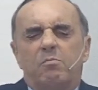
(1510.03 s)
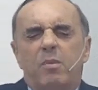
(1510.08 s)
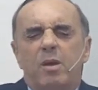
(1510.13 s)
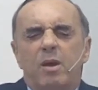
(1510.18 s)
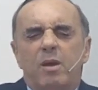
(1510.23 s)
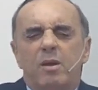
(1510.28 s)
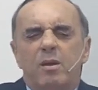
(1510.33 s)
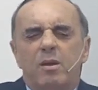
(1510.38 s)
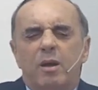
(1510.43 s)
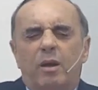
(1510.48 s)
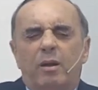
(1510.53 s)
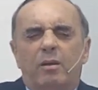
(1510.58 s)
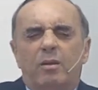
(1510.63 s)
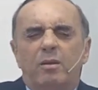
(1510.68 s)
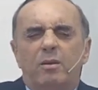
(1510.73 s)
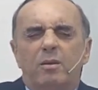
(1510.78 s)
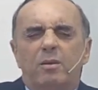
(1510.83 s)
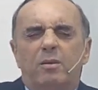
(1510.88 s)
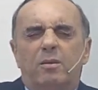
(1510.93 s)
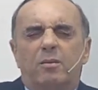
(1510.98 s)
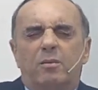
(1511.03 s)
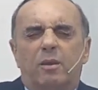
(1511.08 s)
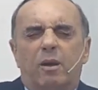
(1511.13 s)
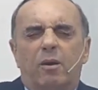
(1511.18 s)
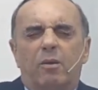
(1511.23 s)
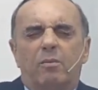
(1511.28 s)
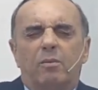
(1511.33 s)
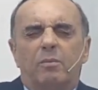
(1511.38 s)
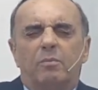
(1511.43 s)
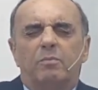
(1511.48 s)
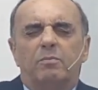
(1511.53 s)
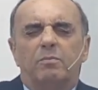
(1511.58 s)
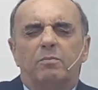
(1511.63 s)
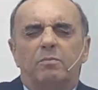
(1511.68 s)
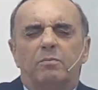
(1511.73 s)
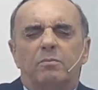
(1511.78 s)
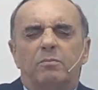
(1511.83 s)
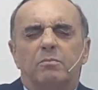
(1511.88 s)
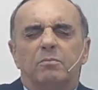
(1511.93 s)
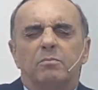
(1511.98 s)
Then I pleaded,
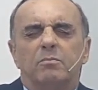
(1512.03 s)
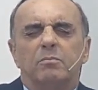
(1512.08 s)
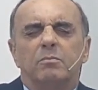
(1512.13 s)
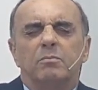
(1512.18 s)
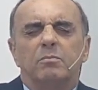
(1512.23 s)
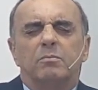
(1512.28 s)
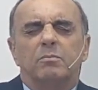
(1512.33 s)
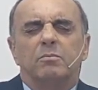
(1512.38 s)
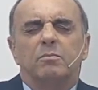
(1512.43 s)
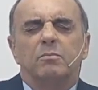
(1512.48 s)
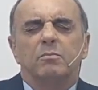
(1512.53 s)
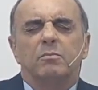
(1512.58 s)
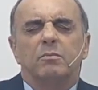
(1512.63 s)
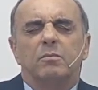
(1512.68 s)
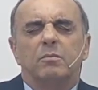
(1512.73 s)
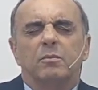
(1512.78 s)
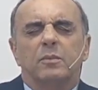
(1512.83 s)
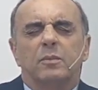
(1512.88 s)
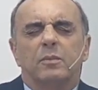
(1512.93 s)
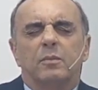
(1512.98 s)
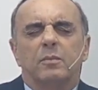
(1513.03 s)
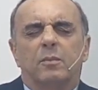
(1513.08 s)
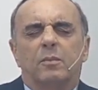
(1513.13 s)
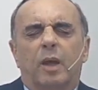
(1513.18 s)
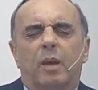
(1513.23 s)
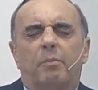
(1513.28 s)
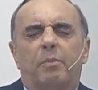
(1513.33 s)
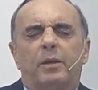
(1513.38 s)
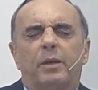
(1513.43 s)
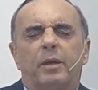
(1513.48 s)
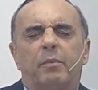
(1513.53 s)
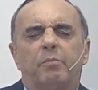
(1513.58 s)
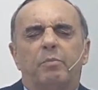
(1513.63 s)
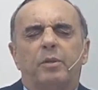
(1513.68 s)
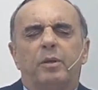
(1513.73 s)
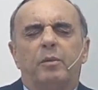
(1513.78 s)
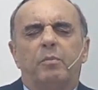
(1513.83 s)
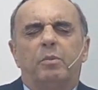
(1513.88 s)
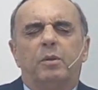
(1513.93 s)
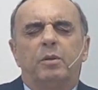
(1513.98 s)
and then I opened the Bible.
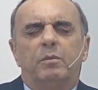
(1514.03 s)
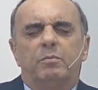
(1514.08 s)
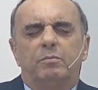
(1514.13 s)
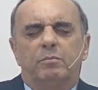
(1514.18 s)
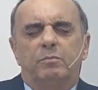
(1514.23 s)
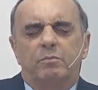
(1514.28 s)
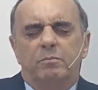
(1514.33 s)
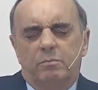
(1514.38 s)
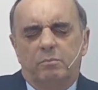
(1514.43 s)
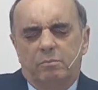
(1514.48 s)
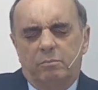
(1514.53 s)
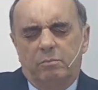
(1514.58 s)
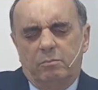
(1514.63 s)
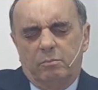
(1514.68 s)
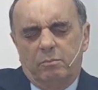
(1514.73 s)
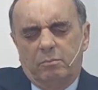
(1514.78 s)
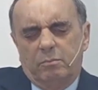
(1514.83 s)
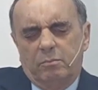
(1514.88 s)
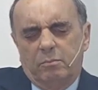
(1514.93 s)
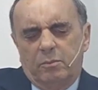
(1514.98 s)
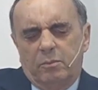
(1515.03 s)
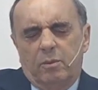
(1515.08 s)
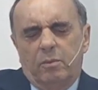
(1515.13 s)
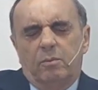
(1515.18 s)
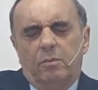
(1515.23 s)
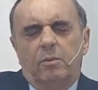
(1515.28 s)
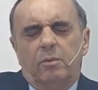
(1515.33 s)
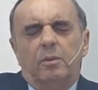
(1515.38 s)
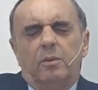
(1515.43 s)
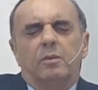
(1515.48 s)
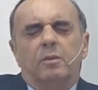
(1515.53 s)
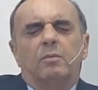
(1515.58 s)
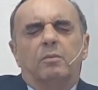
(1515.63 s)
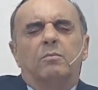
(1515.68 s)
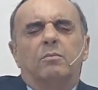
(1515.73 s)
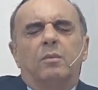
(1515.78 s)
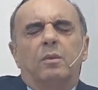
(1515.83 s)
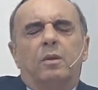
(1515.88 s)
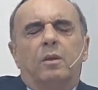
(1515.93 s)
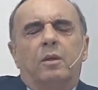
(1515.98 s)
I opened the Bible, and I put my
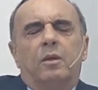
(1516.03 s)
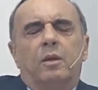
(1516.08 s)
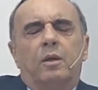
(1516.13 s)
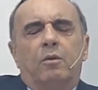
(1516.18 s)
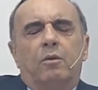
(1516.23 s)
finger.